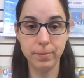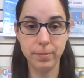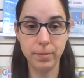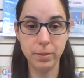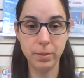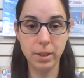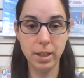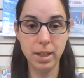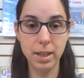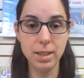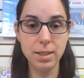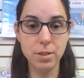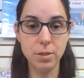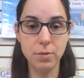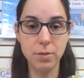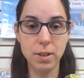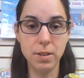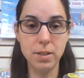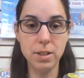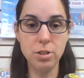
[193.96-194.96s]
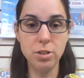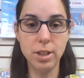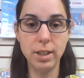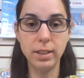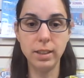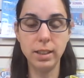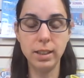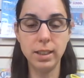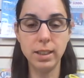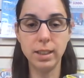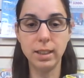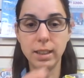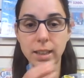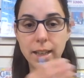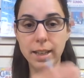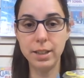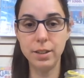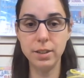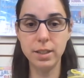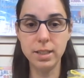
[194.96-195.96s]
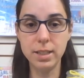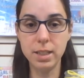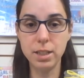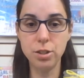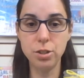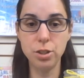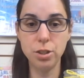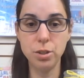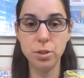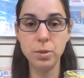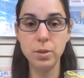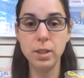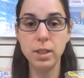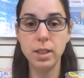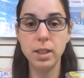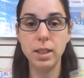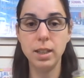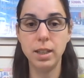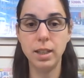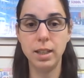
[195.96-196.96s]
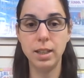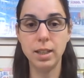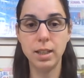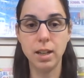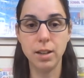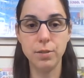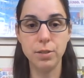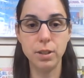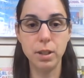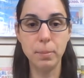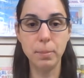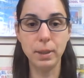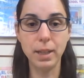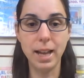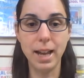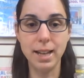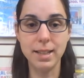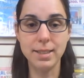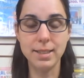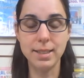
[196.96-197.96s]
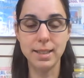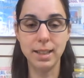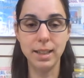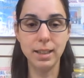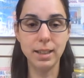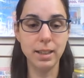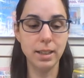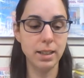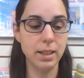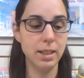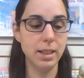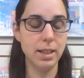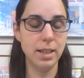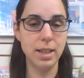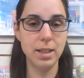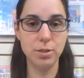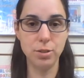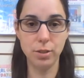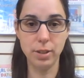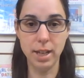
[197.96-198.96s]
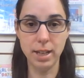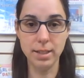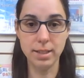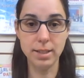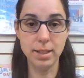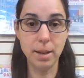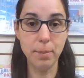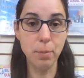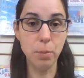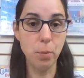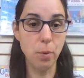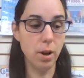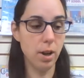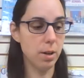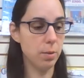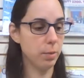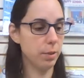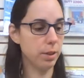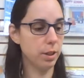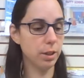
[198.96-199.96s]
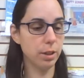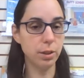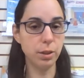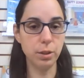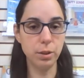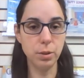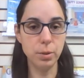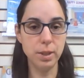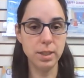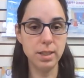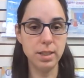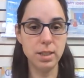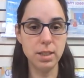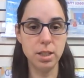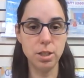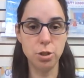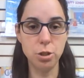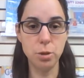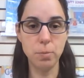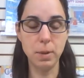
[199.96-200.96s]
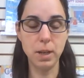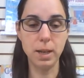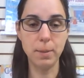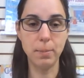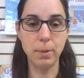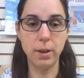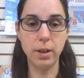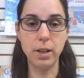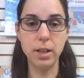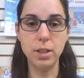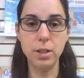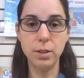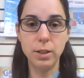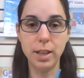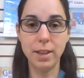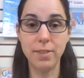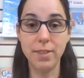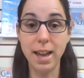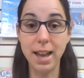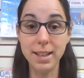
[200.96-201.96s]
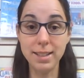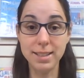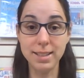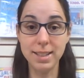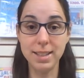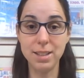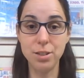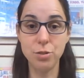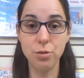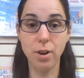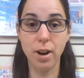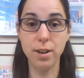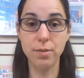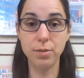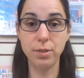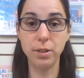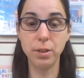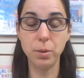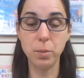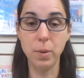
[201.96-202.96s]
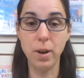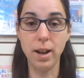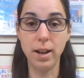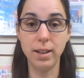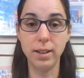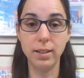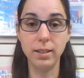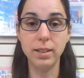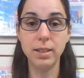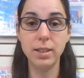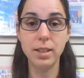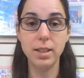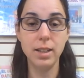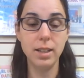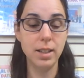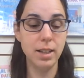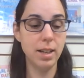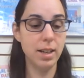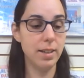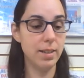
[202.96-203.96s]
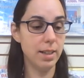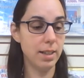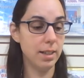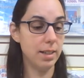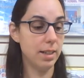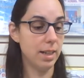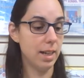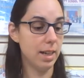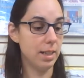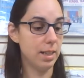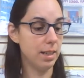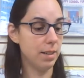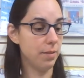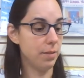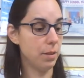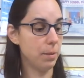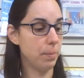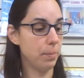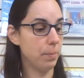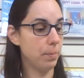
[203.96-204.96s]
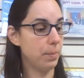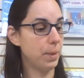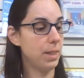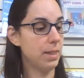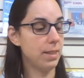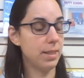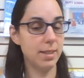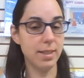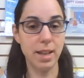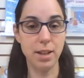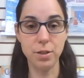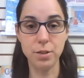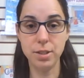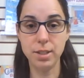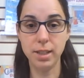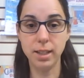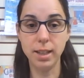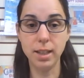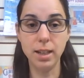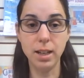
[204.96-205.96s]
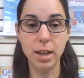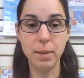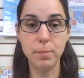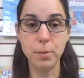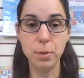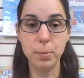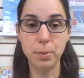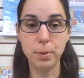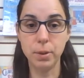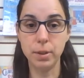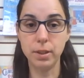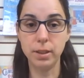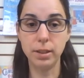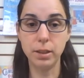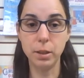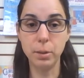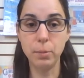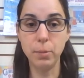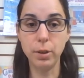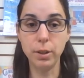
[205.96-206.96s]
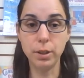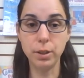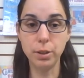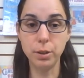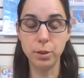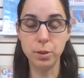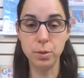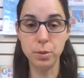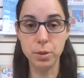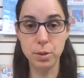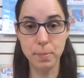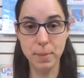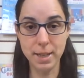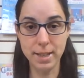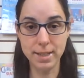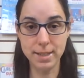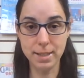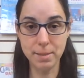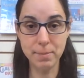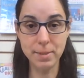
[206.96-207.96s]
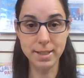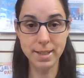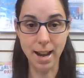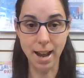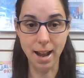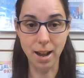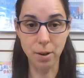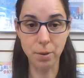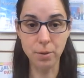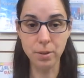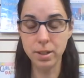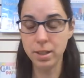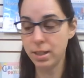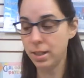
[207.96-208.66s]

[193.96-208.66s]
Okay, so very gently you're going to layer the tissue and cover the plastic. And so that's step one with the glue and the tissue paper, and you let that sit and dry for a little while. And then any of the pieces that are sticking up, you put a little more glue to paste them down.